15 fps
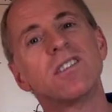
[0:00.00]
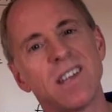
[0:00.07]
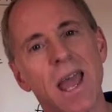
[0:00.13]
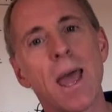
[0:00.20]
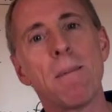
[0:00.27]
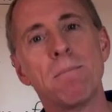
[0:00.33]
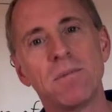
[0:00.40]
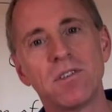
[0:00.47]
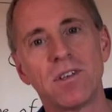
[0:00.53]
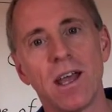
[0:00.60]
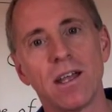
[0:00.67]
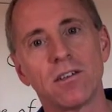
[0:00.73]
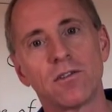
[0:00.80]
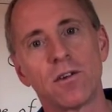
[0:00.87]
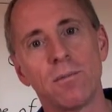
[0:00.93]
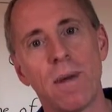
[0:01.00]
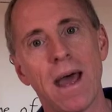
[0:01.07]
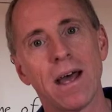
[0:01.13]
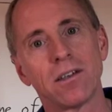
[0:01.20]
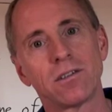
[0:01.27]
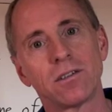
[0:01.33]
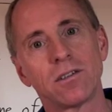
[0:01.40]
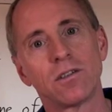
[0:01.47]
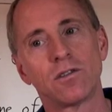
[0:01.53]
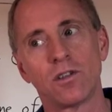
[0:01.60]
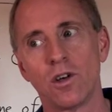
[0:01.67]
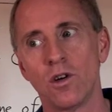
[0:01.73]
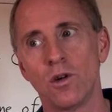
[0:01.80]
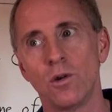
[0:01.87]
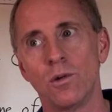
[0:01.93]
because M stands for mass,
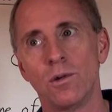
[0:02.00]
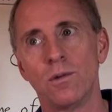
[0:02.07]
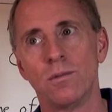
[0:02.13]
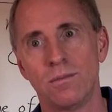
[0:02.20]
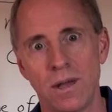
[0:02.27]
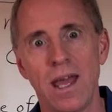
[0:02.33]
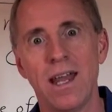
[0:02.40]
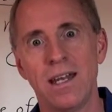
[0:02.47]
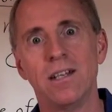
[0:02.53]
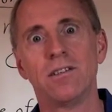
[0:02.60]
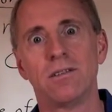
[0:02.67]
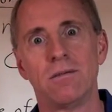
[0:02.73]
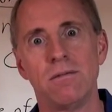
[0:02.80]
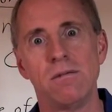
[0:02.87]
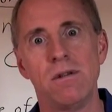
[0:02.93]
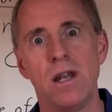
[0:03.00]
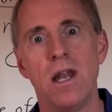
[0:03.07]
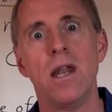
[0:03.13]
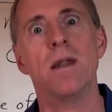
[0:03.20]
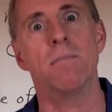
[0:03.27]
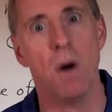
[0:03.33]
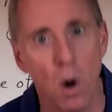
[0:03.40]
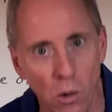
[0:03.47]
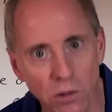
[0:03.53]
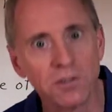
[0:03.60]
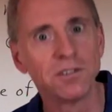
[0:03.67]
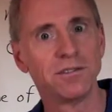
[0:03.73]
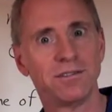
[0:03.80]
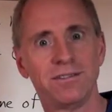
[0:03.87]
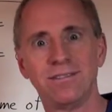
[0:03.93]
so N is
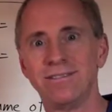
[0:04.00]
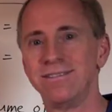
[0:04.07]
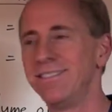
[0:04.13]
moles.